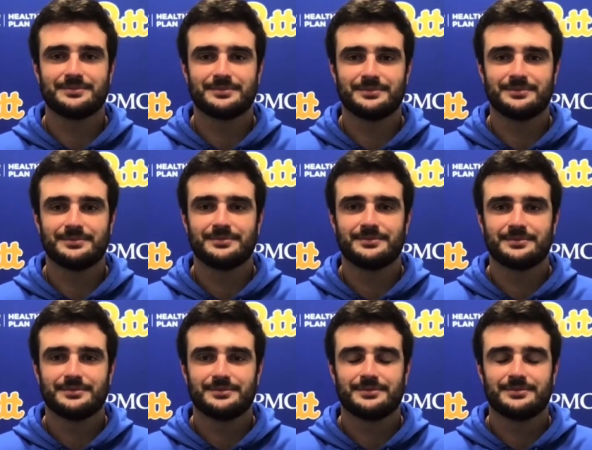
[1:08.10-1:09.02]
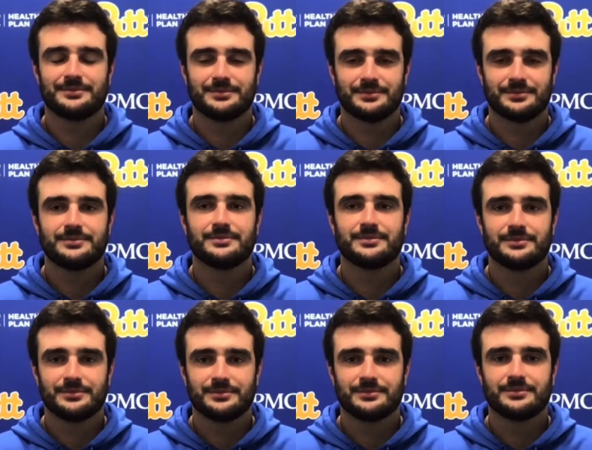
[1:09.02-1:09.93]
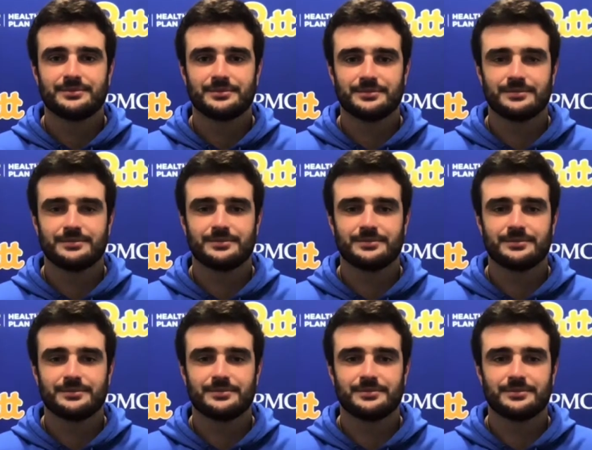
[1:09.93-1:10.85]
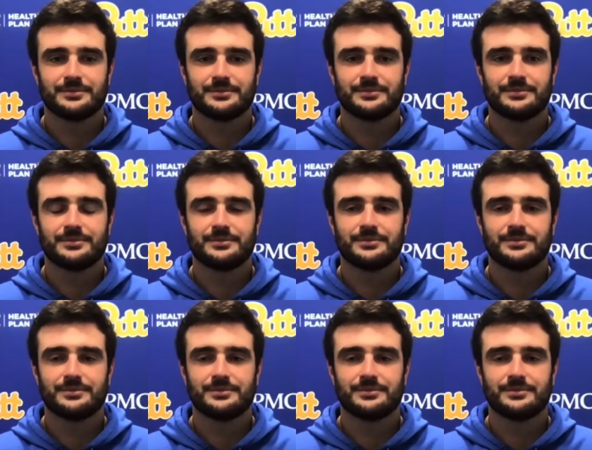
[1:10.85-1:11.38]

(silence)